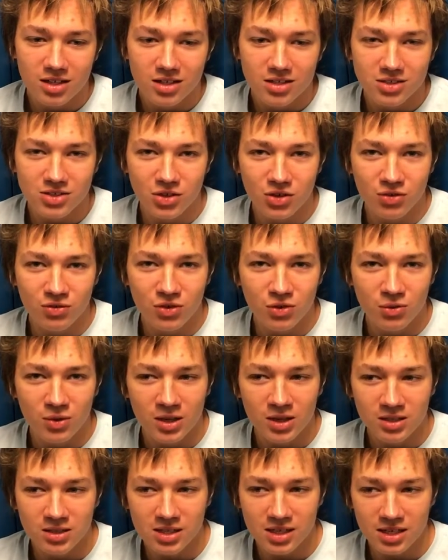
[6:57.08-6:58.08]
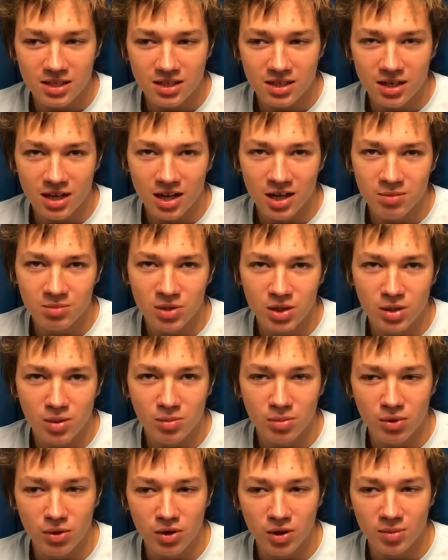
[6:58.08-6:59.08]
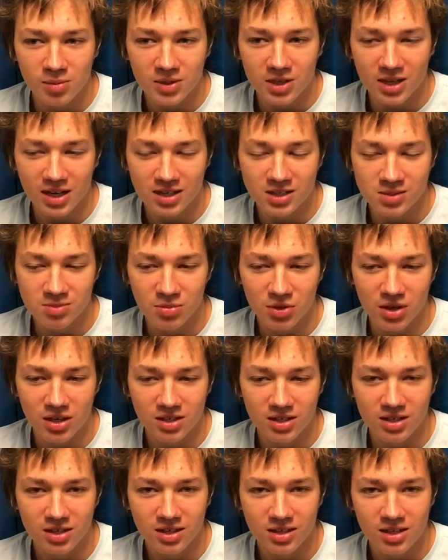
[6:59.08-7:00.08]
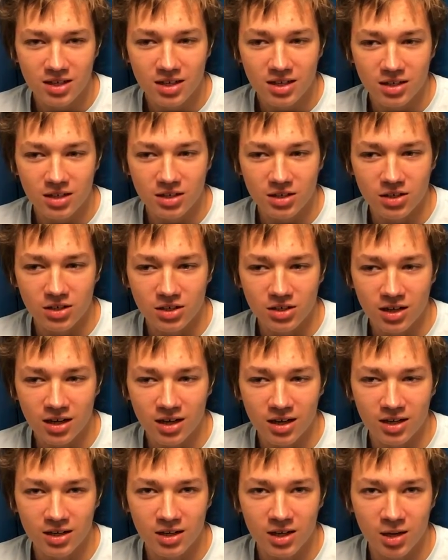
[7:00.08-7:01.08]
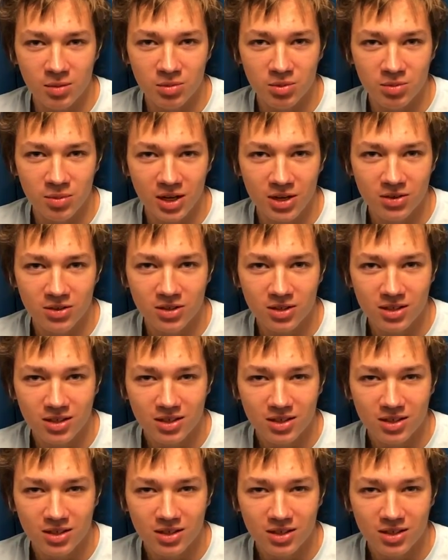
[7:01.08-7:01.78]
So if you want to take a nap, pull up a nice blanket and a good hot cup of milk,